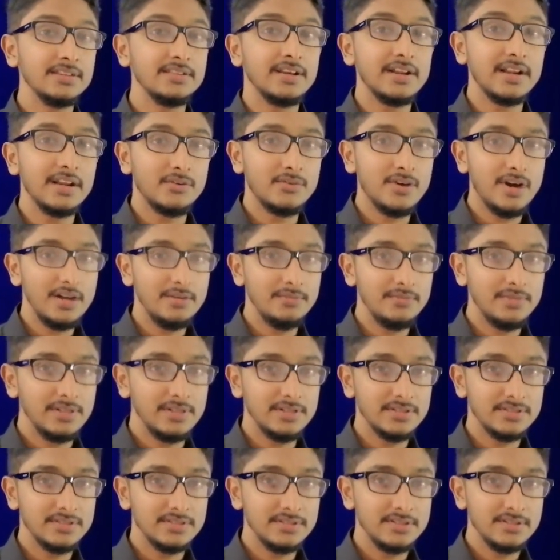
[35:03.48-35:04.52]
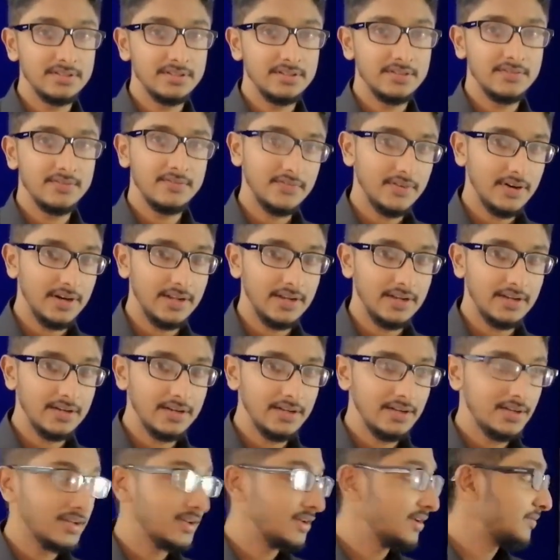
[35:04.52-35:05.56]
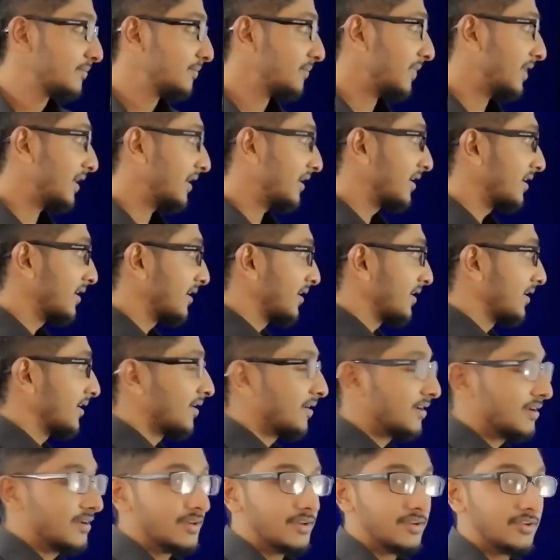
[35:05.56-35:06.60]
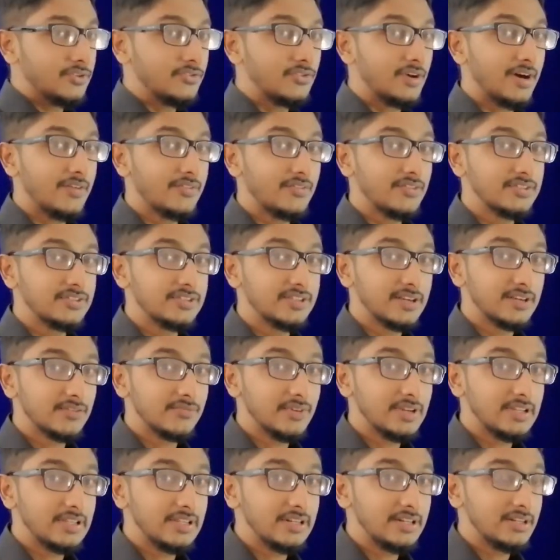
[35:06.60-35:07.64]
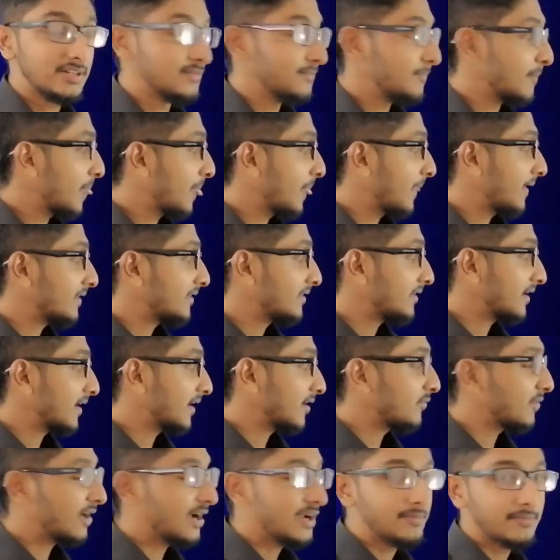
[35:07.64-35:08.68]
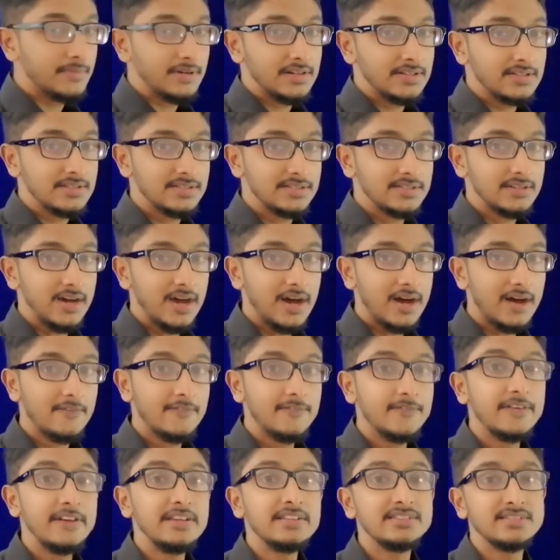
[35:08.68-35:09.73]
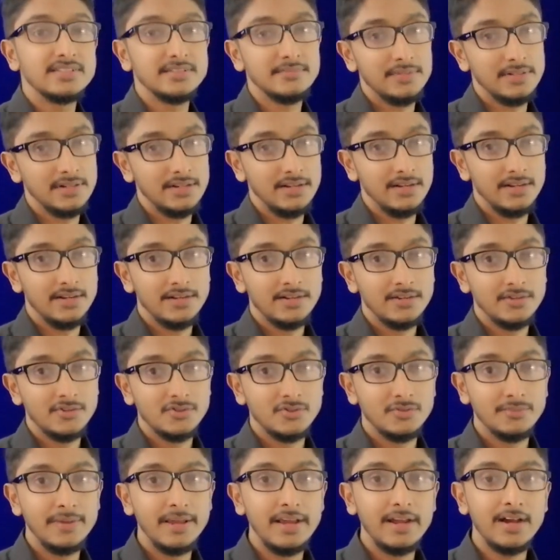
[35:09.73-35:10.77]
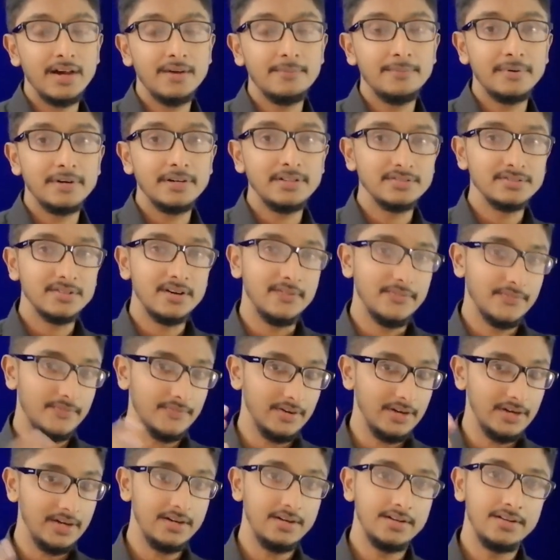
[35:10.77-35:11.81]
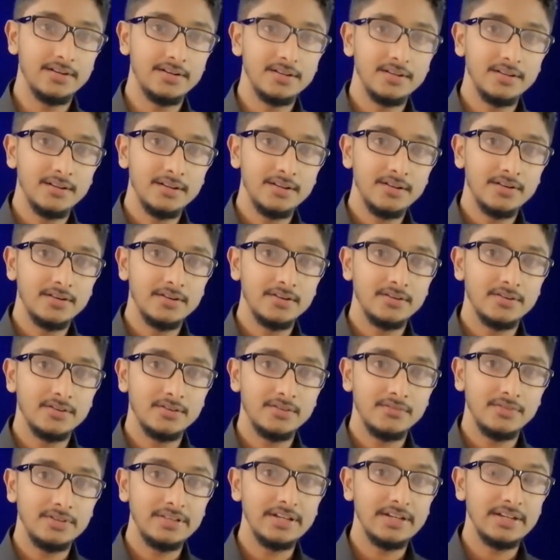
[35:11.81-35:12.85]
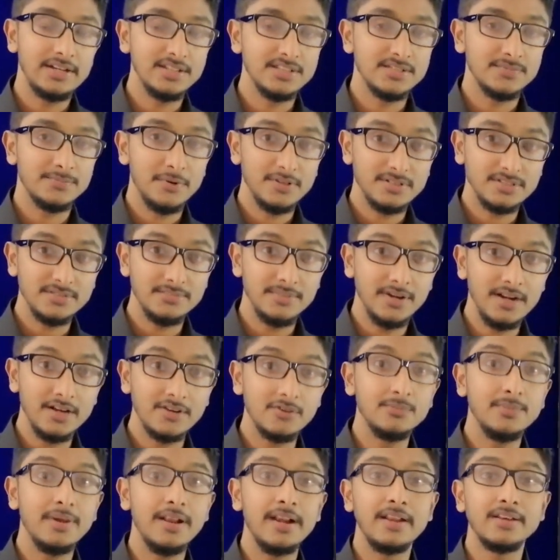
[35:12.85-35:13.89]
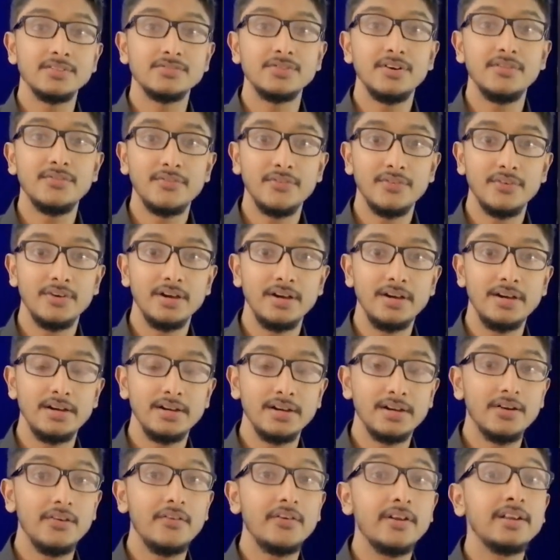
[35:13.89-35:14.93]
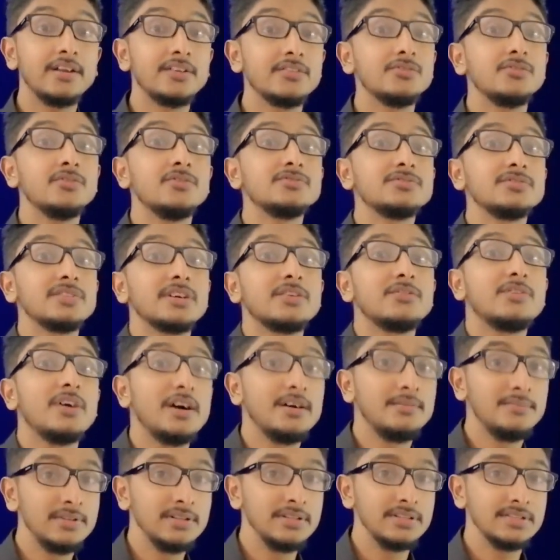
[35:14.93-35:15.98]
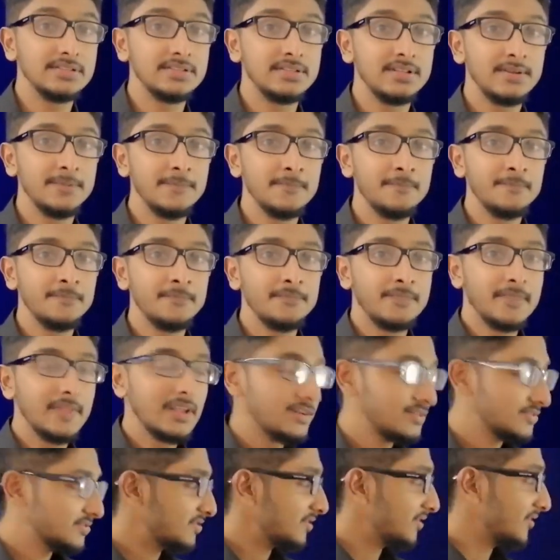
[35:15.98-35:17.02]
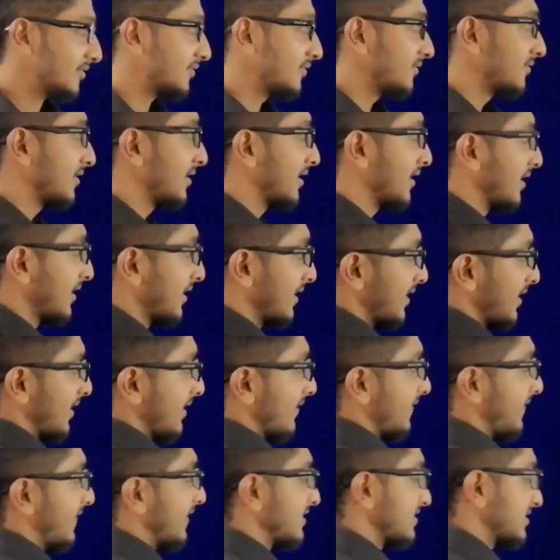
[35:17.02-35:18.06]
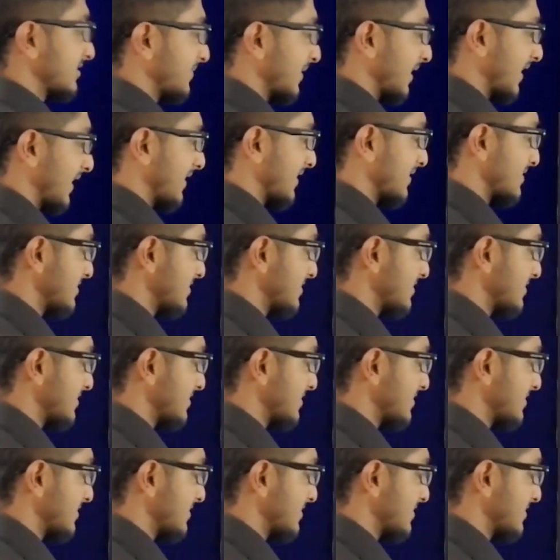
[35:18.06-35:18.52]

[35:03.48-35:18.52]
the requirements, fine, but you have to check whether the requirements are feasible to make up a software, whether it is possible to build a software according to those requirements. So feasibility